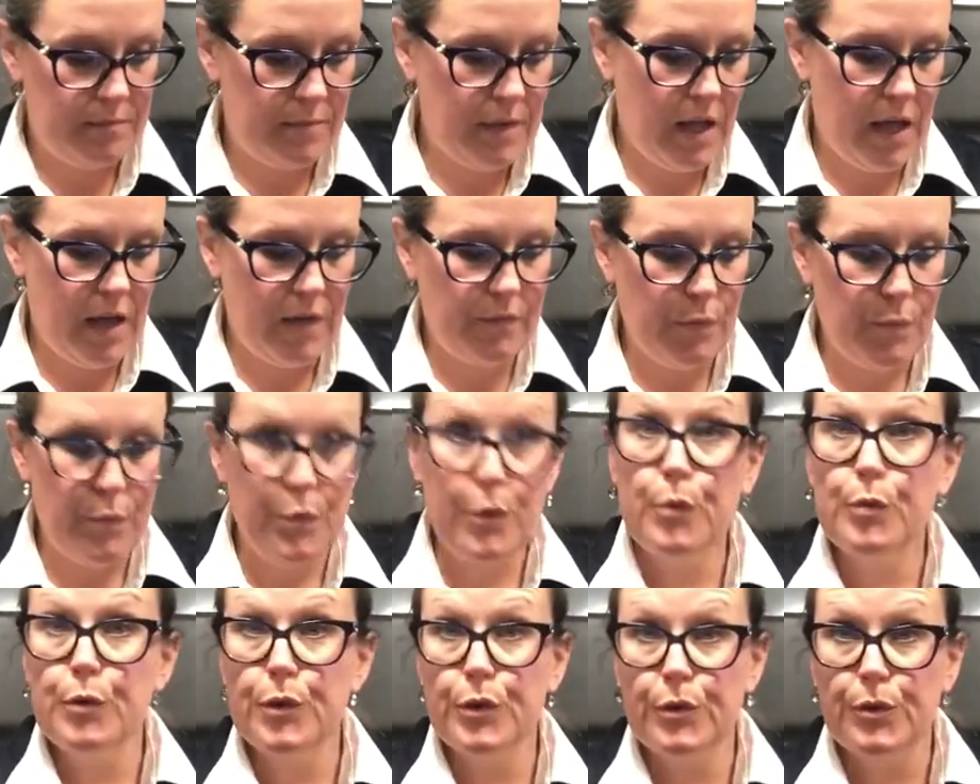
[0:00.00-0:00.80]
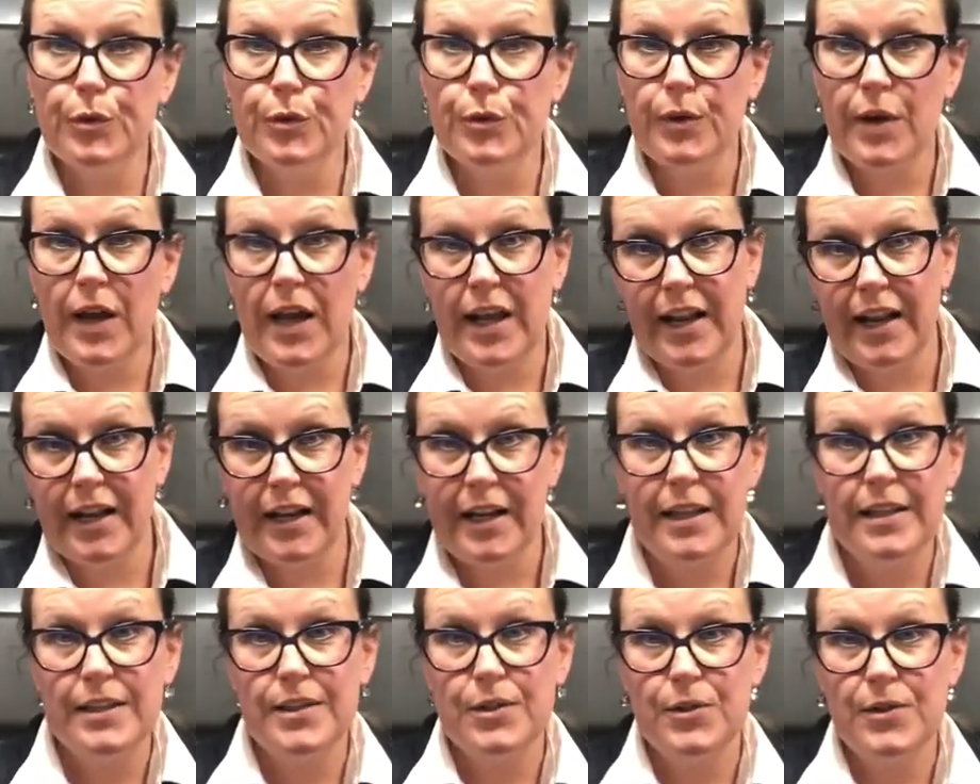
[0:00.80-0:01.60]
have a boo-boo and I
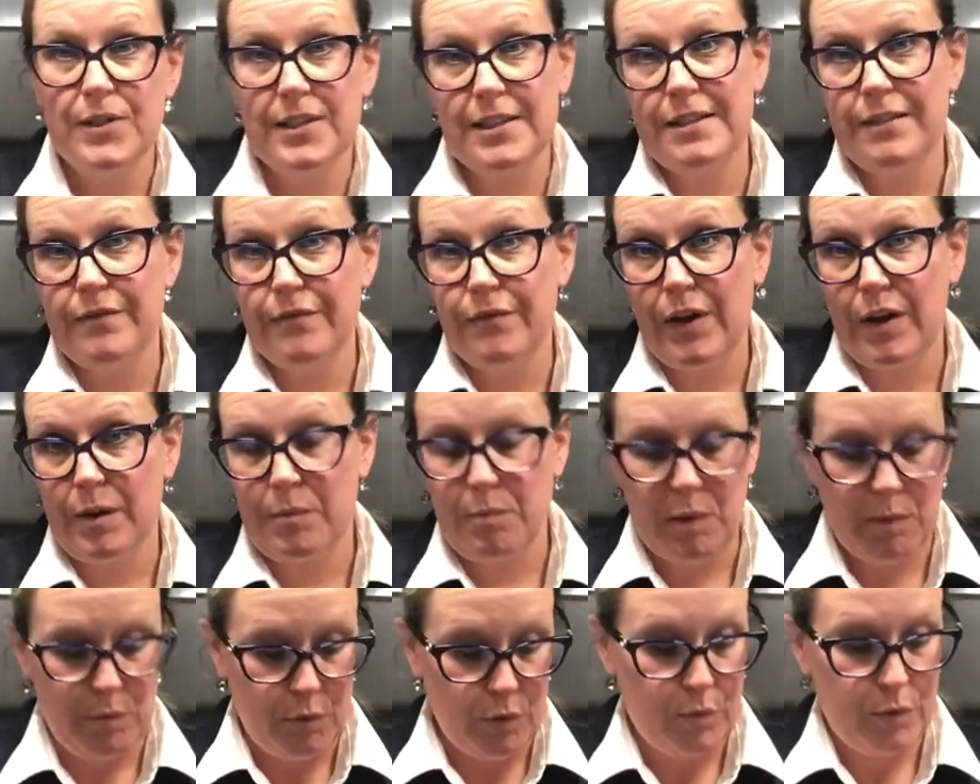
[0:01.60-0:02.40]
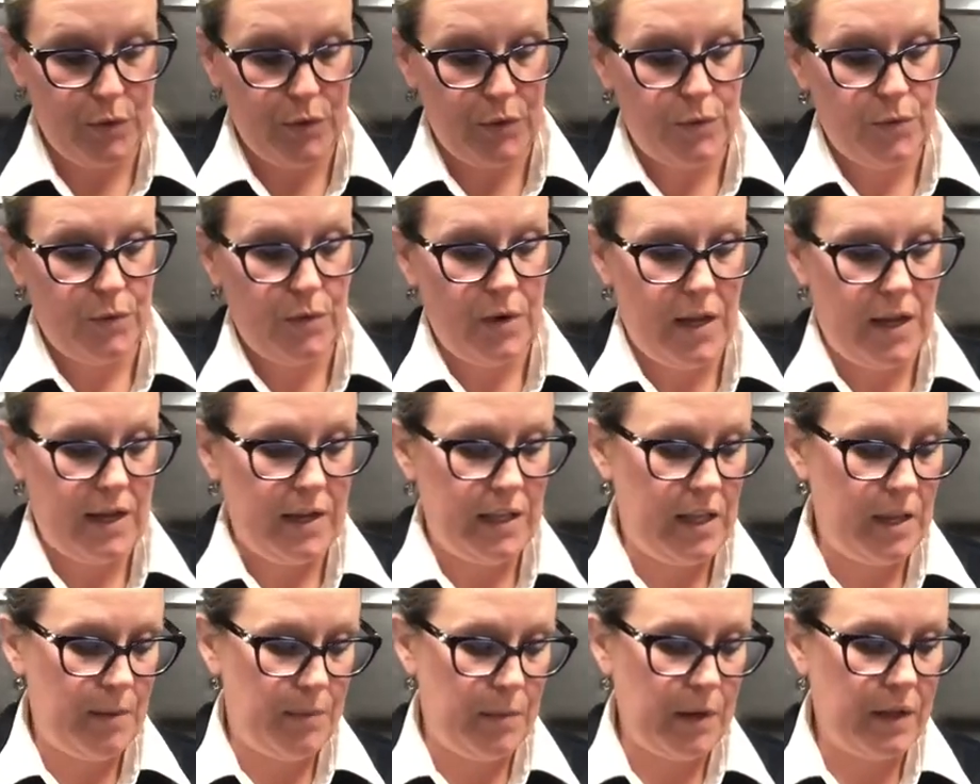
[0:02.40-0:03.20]
need to disinfect my boo-boo and
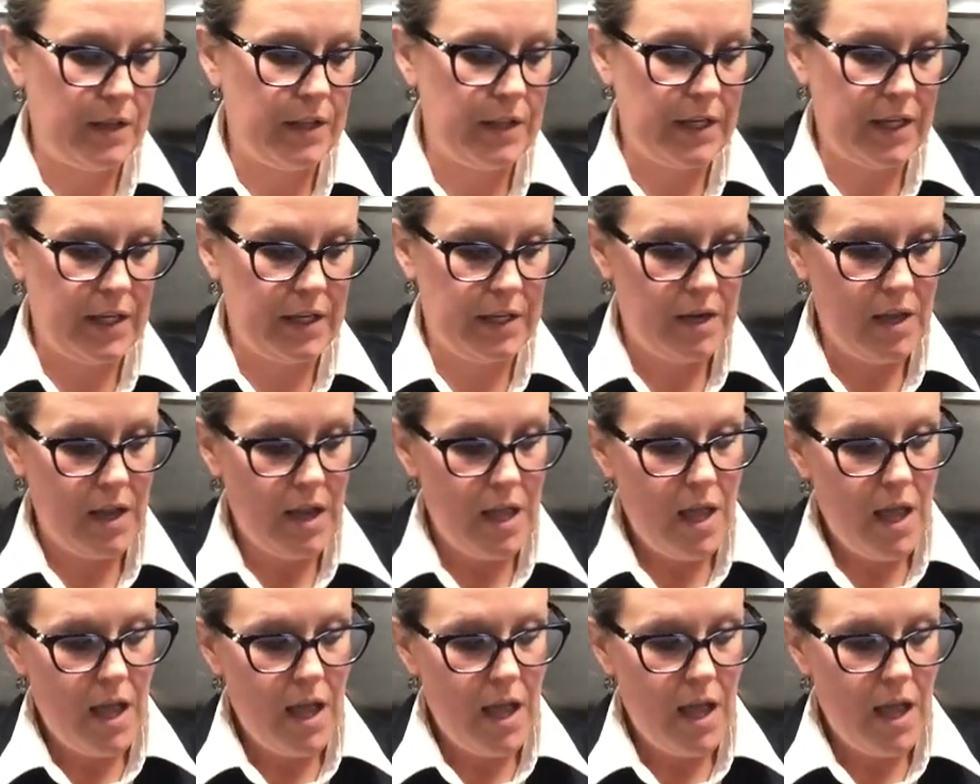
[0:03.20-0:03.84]
keep it clean.